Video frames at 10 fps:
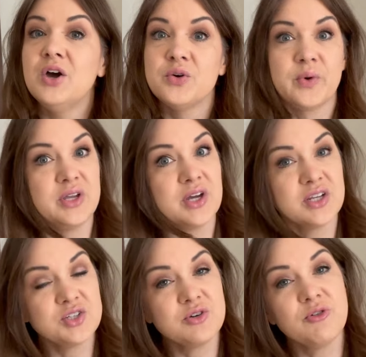What are you going
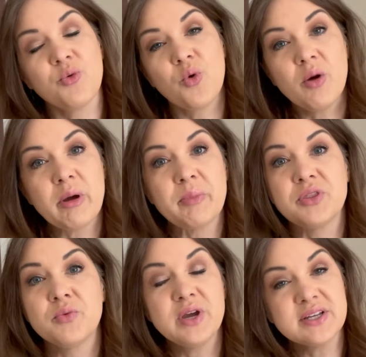to do for your warm up at
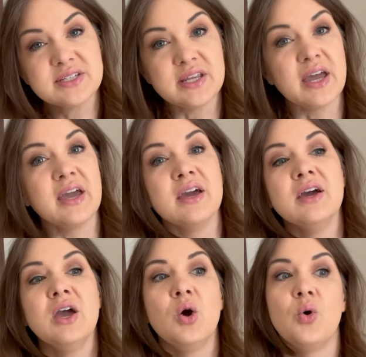the rink today?
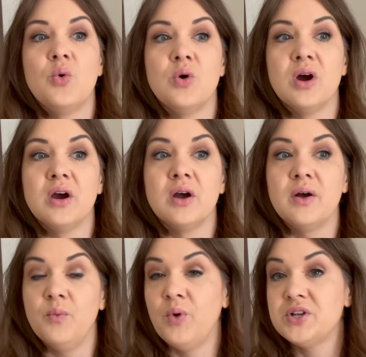Or
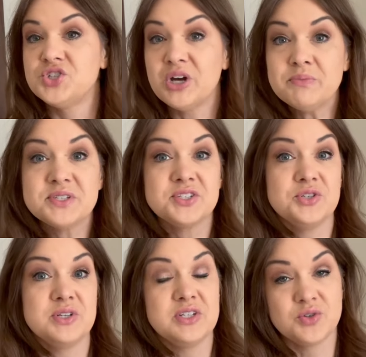what jumps do you
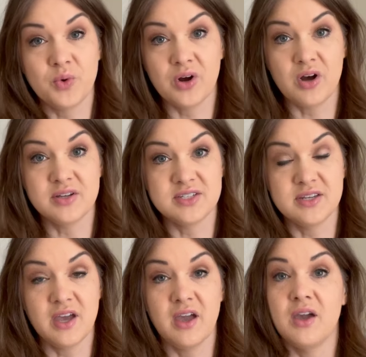need to work on
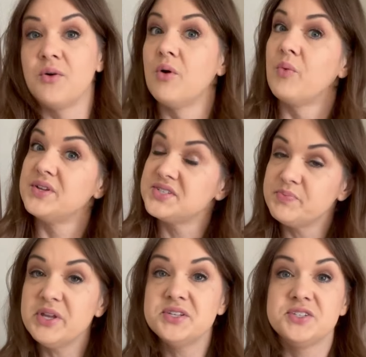today? Or what
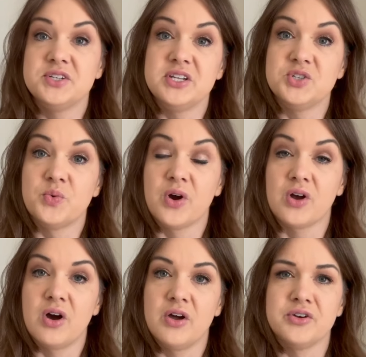spins do you need to work
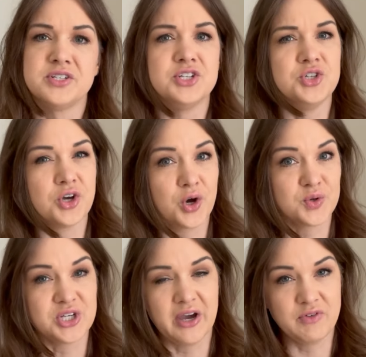on? Or did your
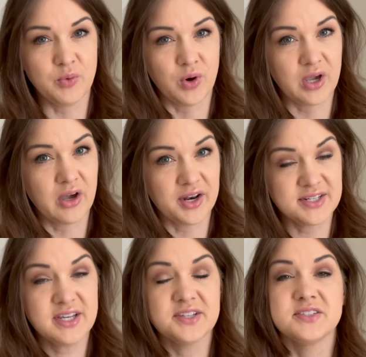coach have you working on a
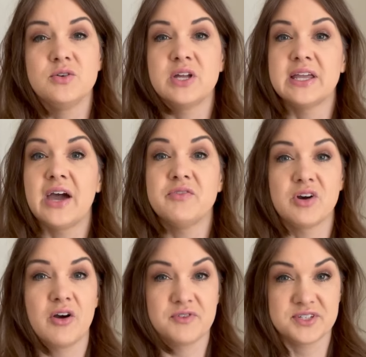test? So you can have a
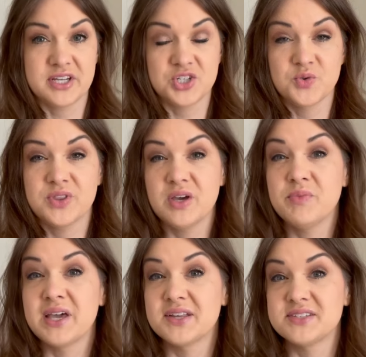conversation with them
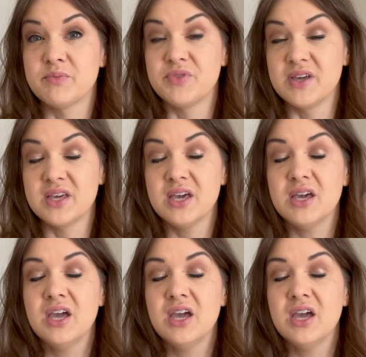that gets them thinking.